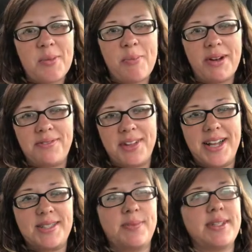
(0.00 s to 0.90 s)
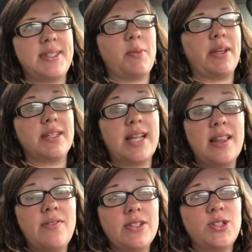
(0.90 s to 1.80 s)
butterflies in my stomach because I
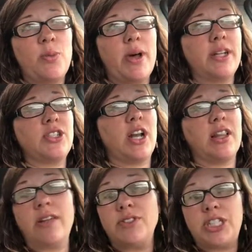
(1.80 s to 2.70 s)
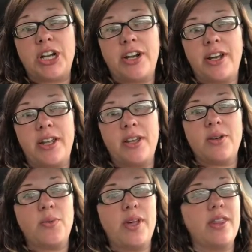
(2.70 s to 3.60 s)
love it so much, and I love sharing it
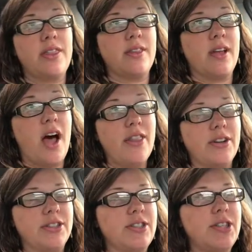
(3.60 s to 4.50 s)
with others.